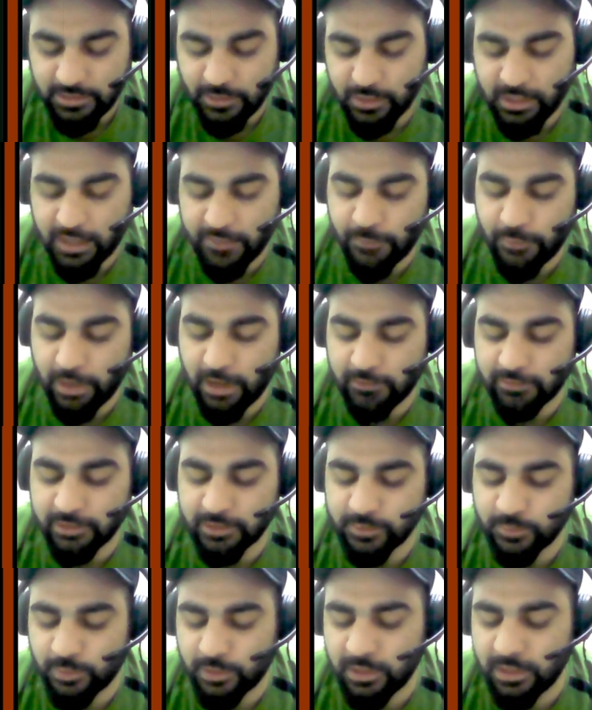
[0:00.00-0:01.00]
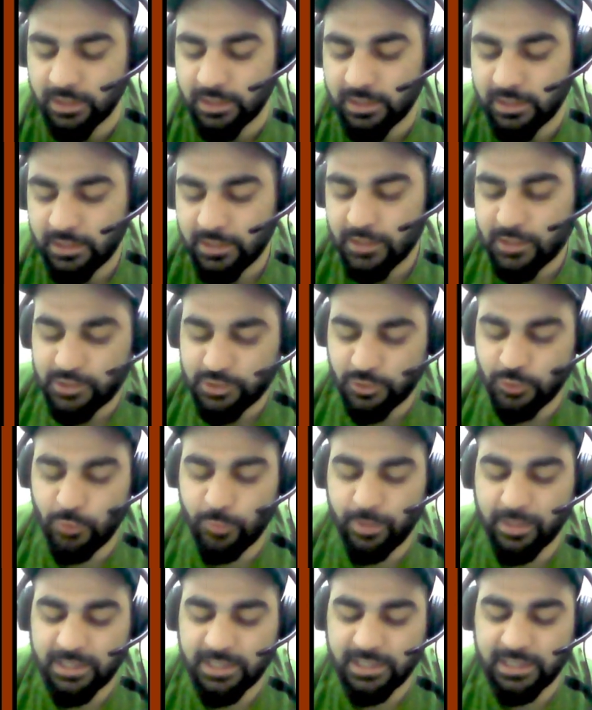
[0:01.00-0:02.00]
okay, if you have this word, so
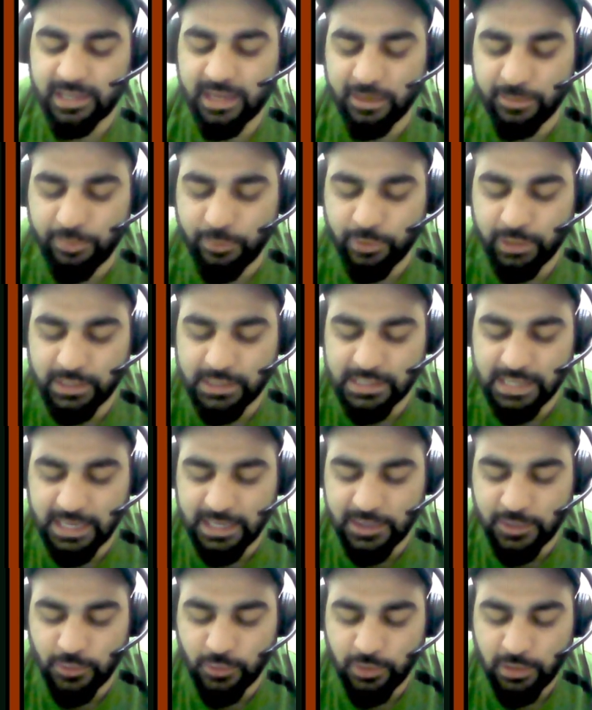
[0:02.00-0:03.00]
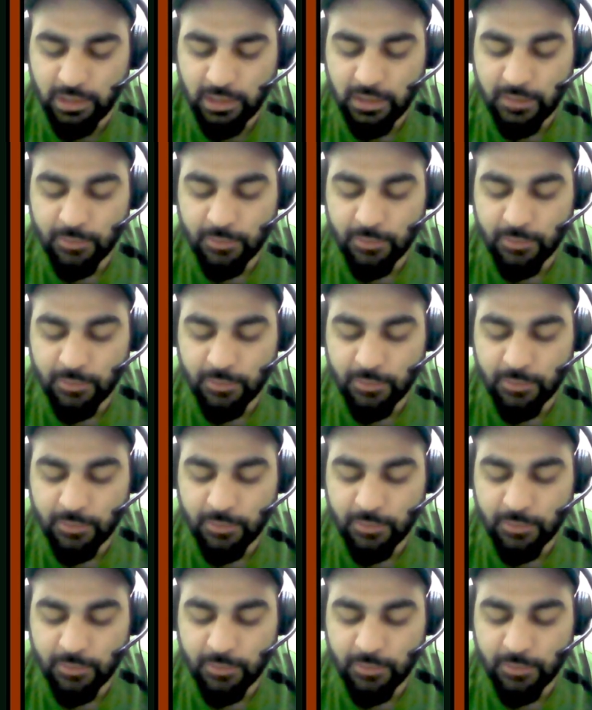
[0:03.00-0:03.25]
you basically compute its likelihood,